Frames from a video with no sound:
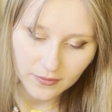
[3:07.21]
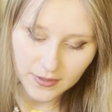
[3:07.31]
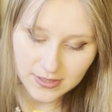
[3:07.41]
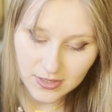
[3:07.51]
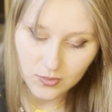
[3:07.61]

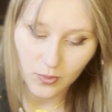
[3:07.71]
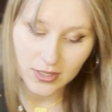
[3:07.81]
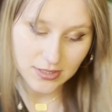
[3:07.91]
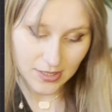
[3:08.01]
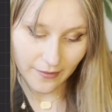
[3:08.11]
This is
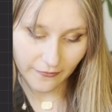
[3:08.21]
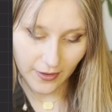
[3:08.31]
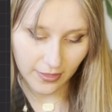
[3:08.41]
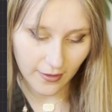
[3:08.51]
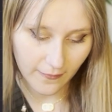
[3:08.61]
one step
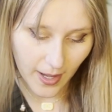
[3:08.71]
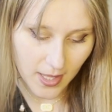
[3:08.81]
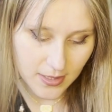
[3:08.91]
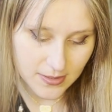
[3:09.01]
further, right?